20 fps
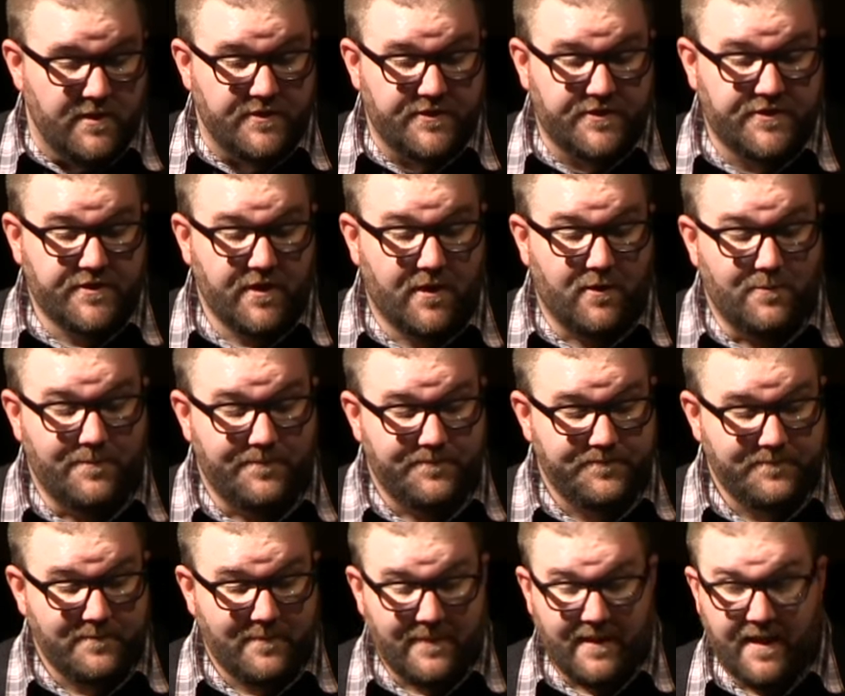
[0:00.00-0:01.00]
So
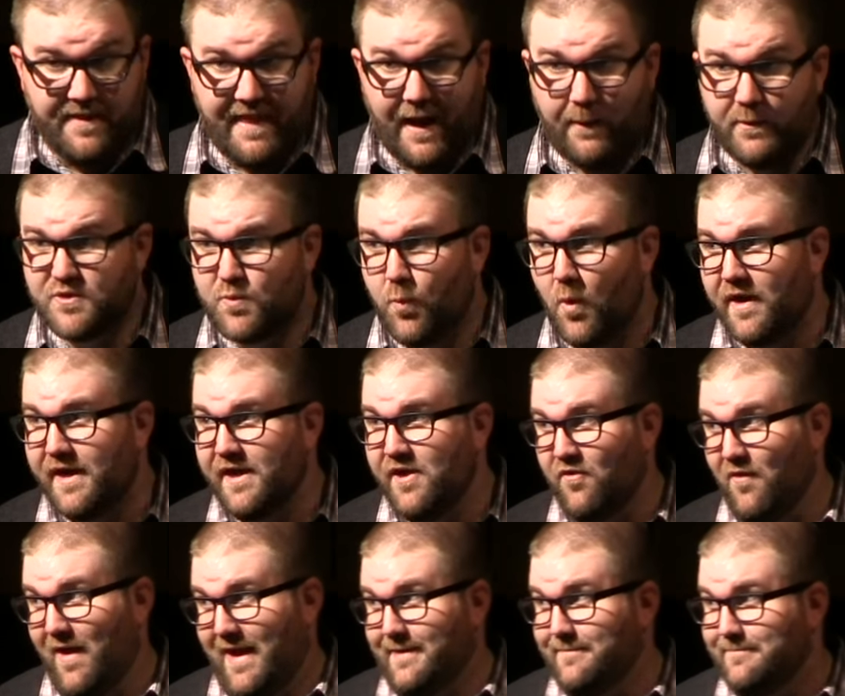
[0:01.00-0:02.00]
that was working
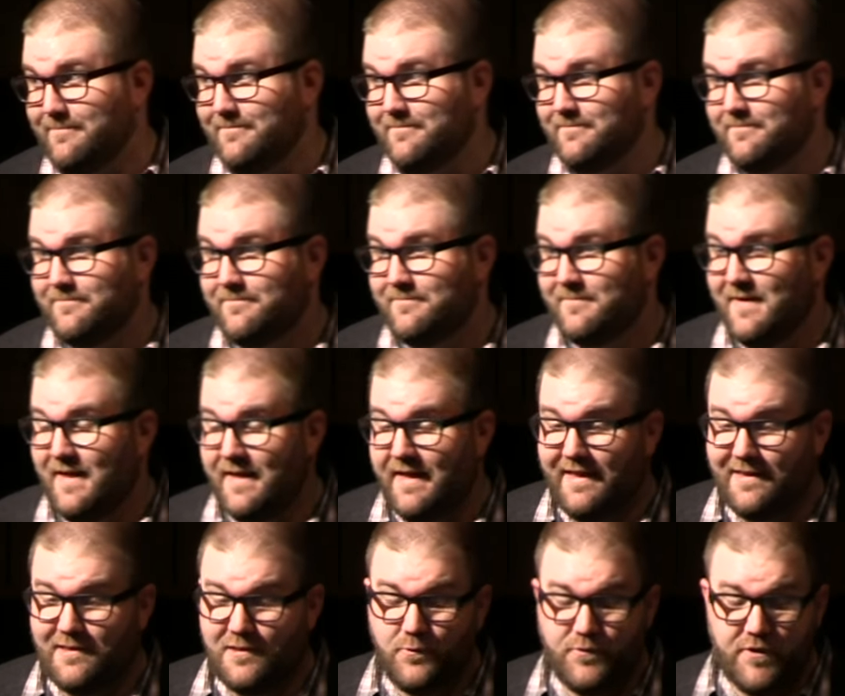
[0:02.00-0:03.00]
great.
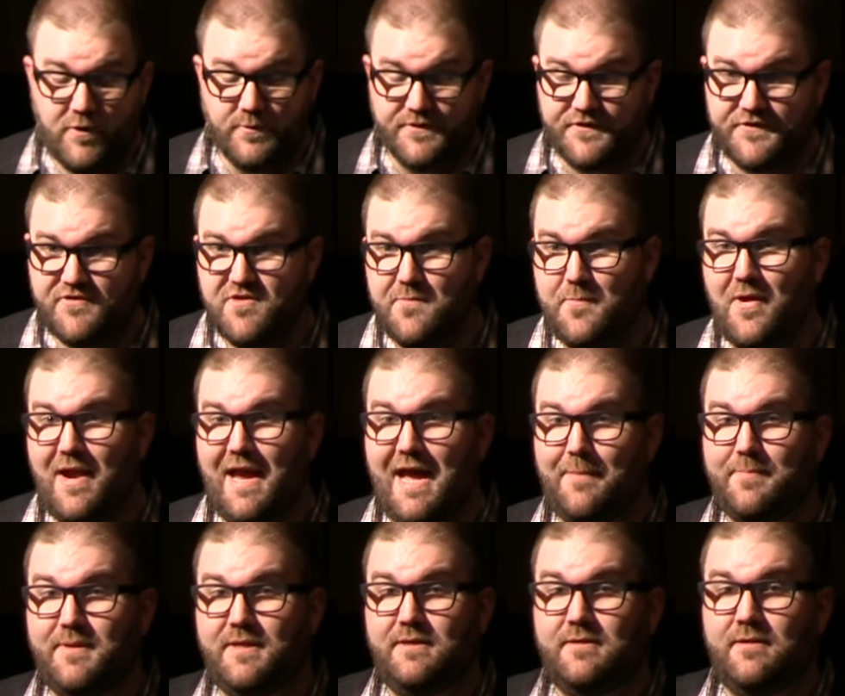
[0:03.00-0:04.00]
And Luna was super
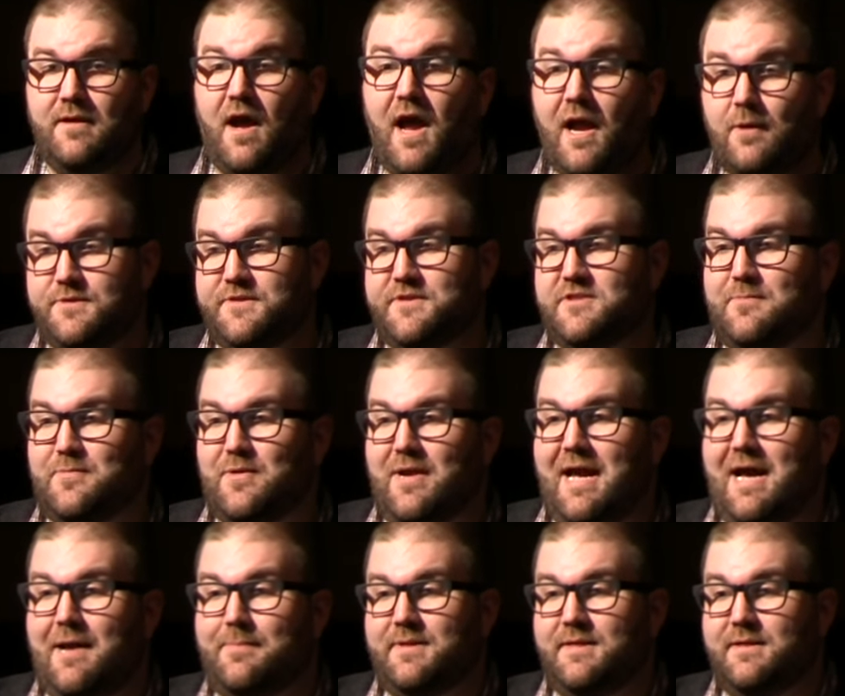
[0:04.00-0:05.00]
happy. I was super
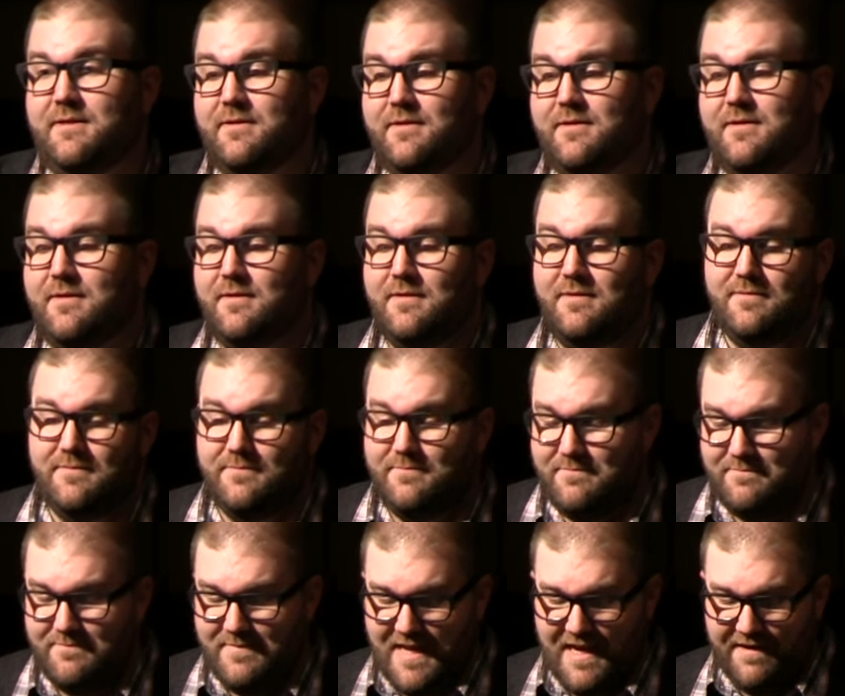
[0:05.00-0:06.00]
happy.
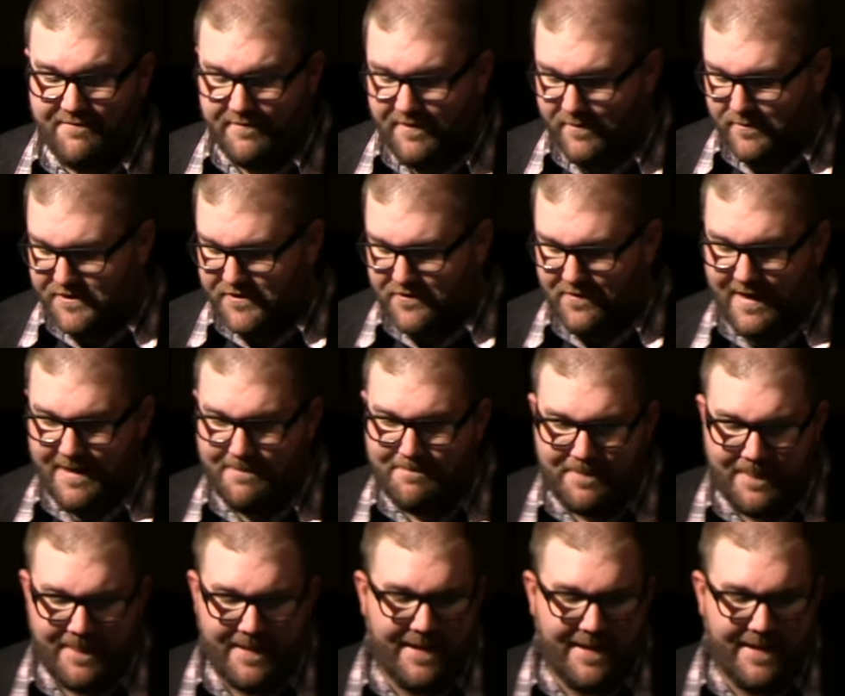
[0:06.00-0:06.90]
Everything was great.